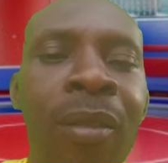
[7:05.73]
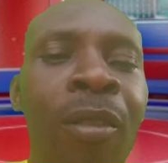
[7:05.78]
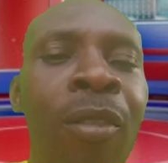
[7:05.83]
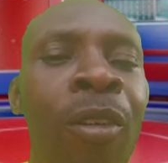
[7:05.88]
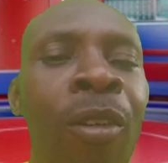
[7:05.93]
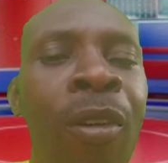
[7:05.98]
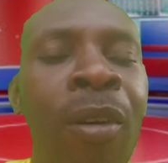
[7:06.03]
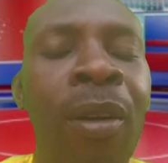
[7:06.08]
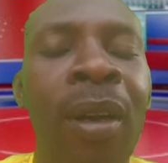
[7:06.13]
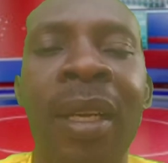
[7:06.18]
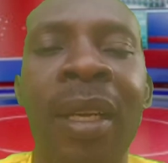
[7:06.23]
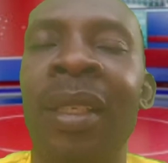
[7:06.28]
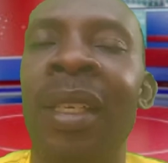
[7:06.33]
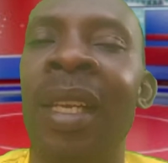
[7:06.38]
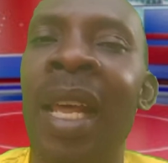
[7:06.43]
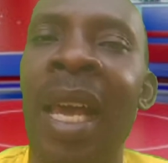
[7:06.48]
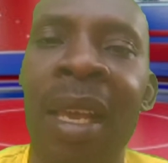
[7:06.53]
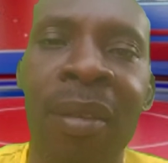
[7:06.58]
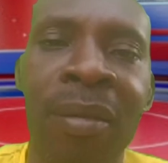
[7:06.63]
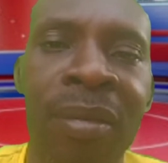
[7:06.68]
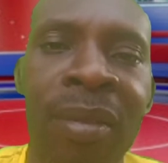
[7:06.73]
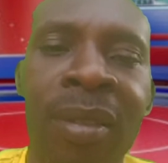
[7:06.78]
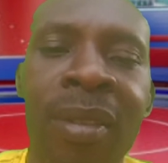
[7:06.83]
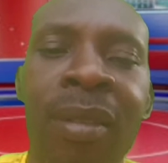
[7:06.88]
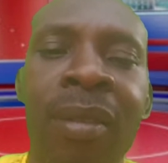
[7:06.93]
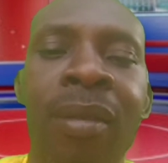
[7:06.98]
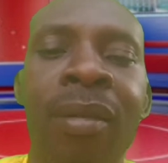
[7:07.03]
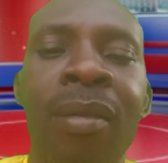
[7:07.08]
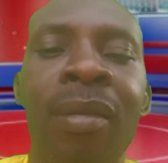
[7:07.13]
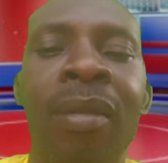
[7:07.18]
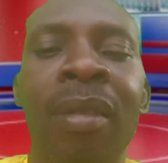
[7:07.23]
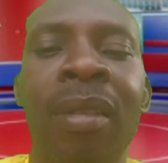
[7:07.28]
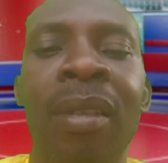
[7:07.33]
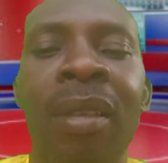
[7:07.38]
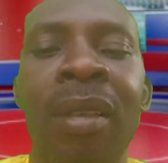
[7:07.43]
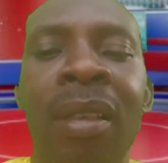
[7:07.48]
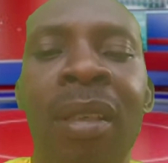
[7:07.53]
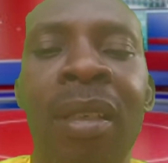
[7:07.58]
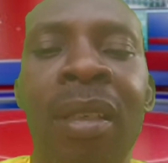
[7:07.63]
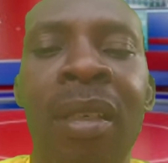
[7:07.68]
law, and lives.
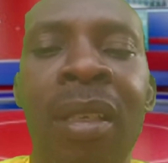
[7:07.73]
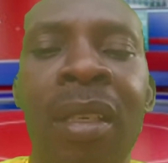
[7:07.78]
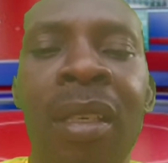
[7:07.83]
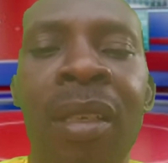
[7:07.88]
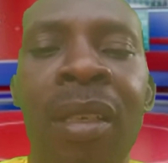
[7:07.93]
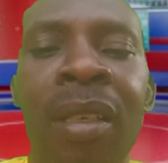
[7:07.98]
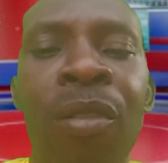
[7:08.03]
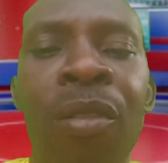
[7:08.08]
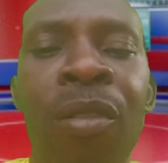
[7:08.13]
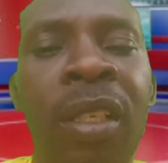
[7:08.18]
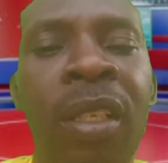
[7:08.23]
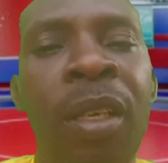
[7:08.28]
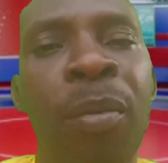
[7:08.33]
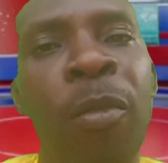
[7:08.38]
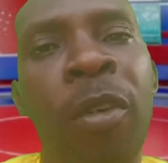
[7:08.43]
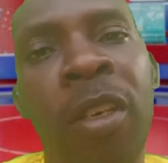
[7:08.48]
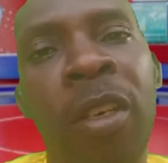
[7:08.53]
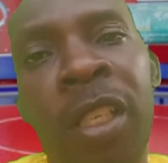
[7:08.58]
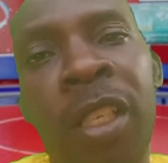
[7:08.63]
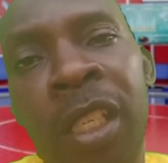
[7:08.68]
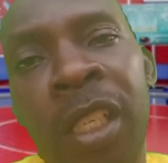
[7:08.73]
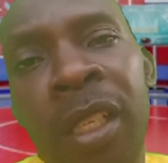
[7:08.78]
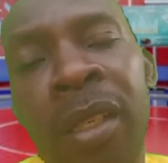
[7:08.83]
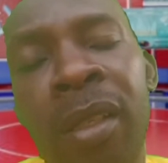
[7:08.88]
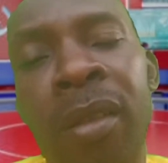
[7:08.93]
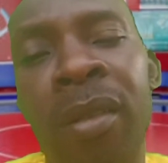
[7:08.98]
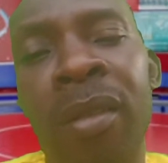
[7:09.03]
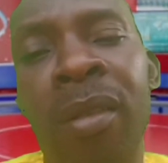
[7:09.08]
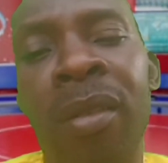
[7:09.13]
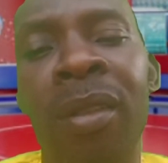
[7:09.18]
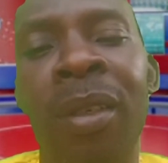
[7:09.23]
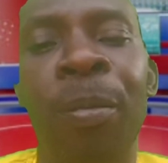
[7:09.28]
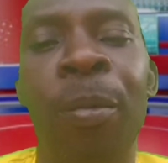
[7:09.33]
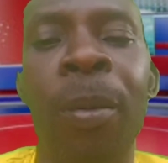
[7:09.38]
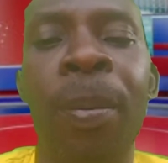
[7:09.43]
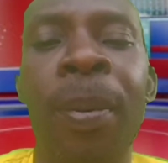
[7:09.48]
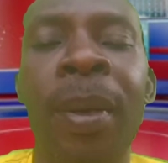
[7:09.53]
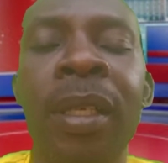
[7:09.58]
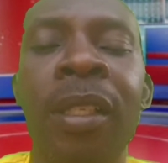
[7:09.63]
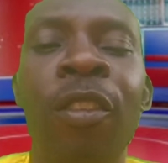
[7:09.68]
You are demolishing the
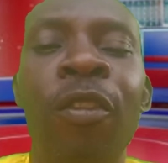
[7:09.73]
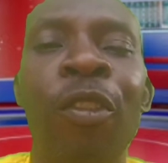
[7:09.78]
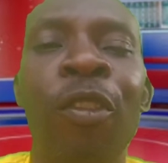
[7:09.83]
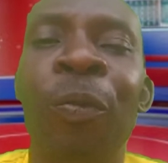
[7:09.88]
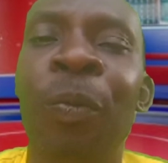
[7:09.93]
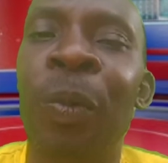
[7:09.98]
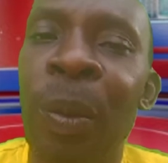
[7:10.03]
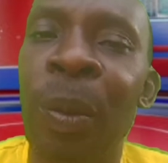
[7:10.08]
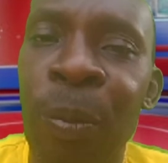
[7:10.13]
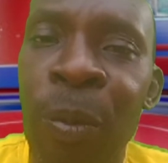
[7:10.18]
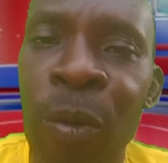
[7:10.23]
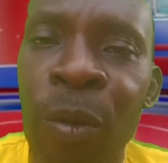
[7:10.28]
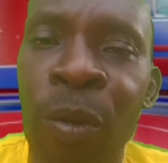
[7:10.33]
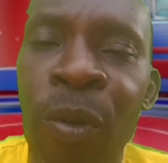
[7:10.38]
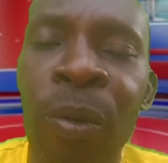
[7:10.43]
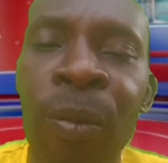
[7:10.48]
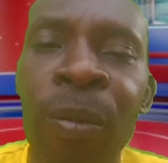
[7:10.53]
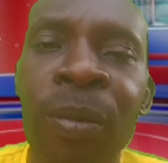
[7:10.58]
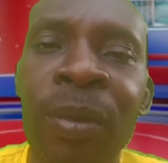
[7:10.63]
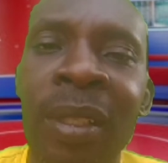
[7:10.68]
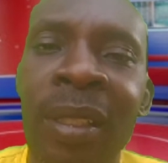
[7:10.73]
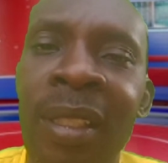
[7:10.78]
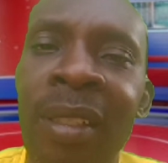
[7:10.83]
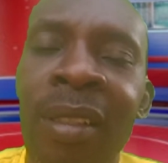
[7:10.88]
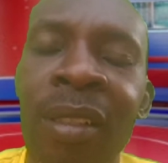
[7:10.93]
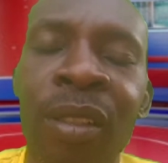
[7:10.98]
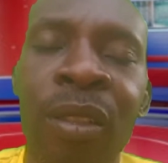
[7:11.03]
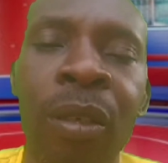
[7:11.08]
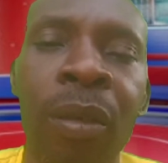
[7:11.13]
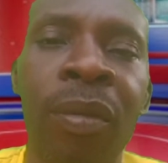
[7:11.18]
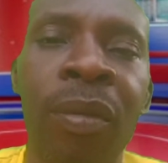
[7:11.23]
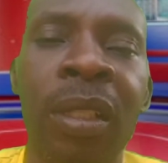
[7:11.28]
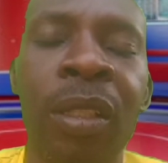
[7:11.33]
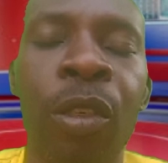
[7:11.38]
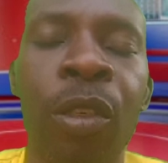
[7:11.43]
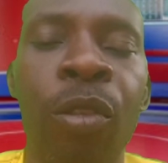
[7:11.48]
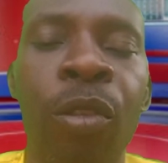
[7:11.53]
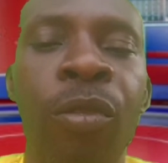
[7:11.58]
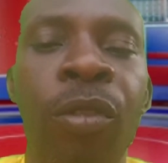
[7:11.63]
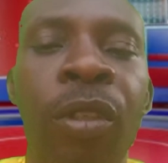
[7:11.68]
property of people, citizens of this
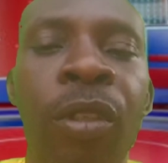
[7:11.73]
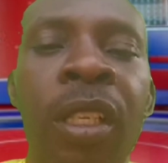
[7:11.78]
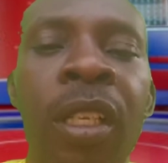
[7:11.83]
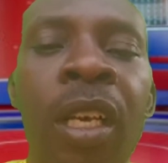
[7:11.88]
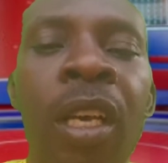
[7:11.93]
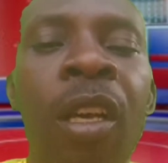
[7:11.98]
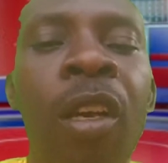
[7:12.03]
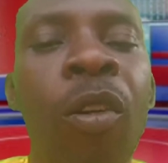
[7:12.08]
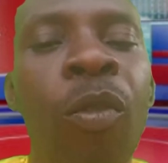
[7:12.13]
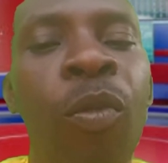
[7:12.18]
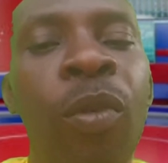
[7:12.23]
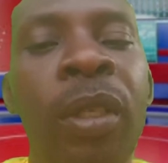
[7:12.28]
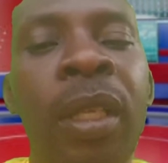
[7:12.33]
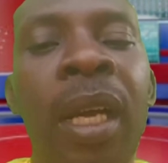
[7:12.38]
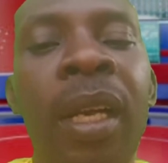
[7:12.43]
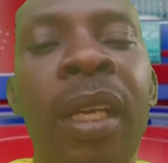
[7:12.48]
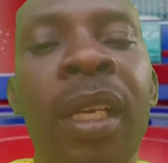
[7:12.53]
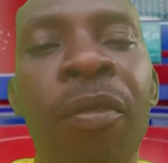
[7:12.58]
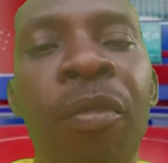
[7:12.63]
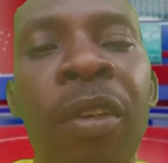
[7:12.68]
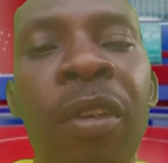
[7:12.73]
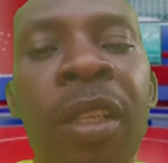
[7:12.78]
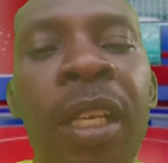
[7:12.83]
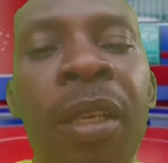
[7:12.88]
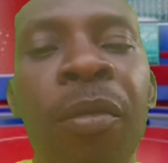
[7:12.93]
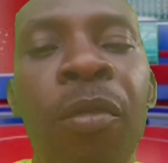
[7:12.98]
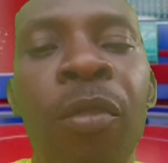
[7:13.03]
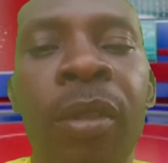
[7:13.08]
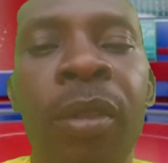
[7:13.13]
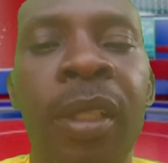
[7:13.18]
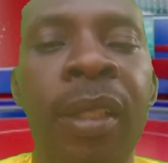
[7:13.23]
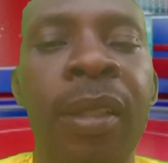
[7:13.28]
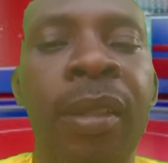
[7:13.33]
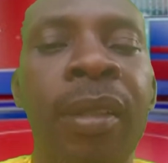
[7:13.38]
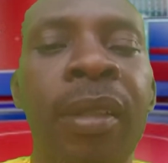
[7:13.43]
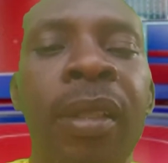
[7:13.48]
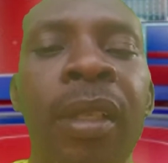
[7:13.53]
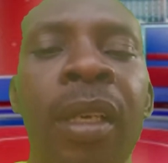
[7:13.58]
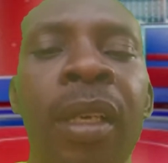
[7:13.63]
country, without giving them notice.